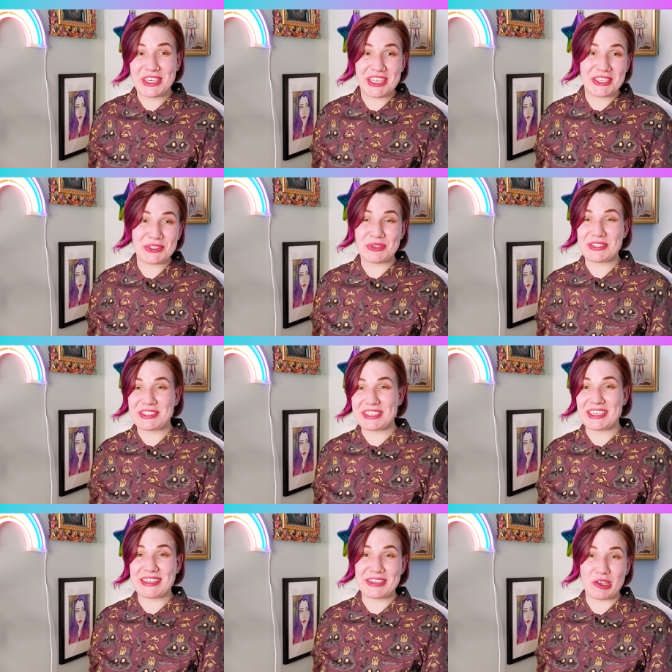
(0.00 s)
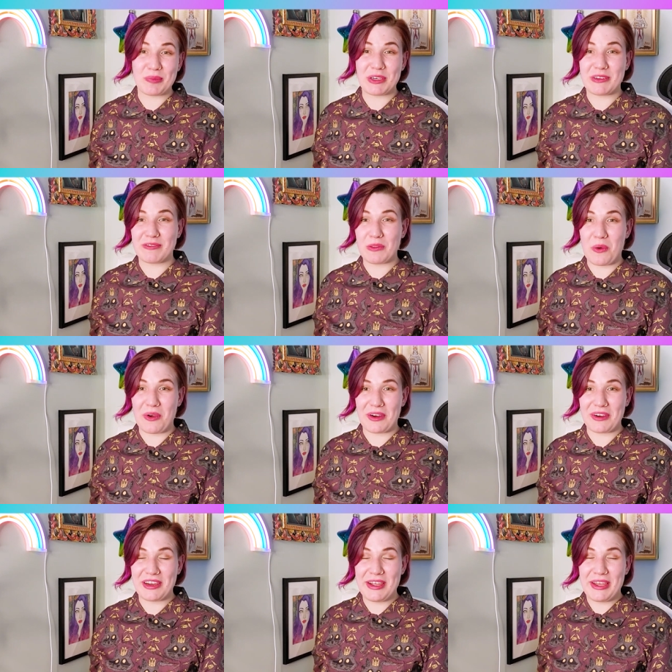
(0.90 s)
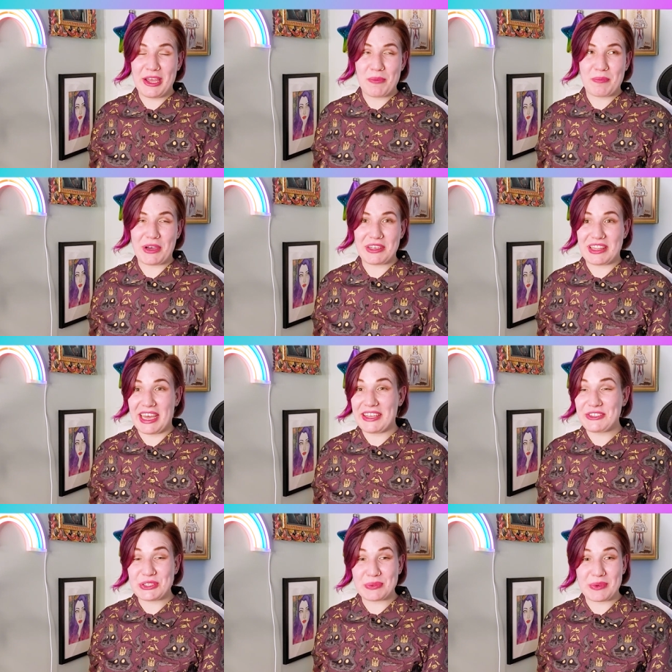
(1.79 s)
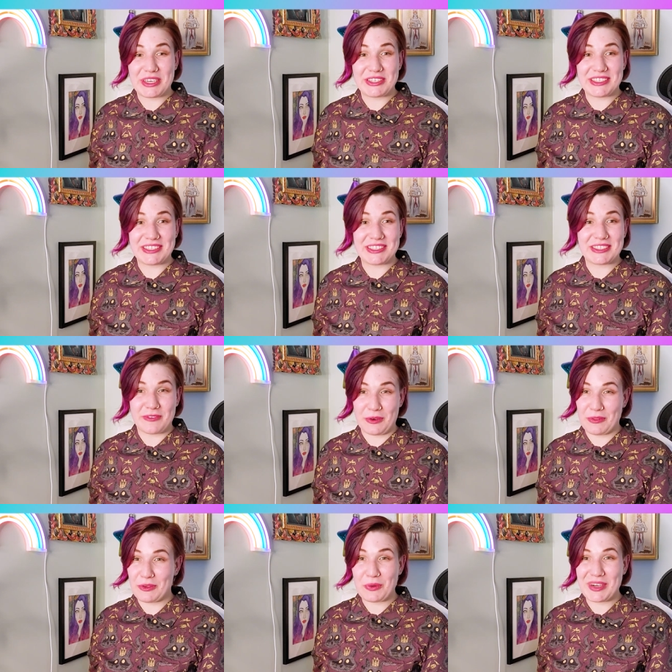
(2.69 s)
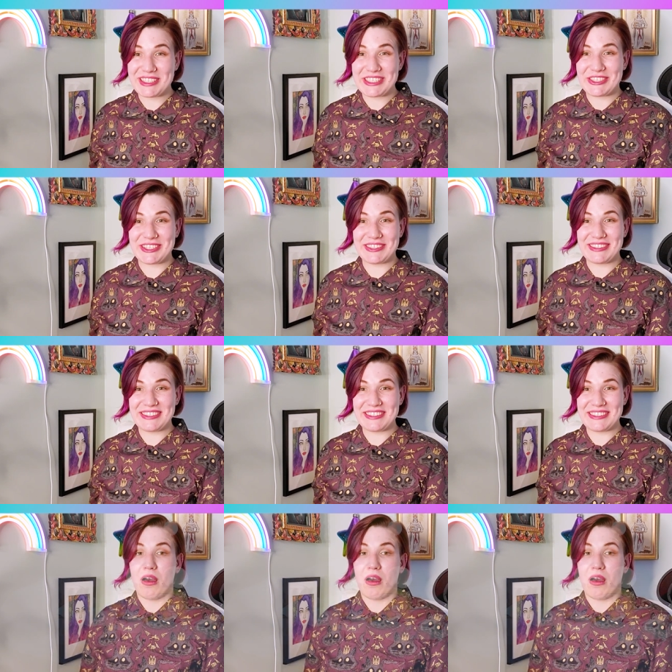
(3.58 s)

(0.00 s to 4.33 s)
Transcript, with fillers: interesting little bit of lore, but that just raises further questions.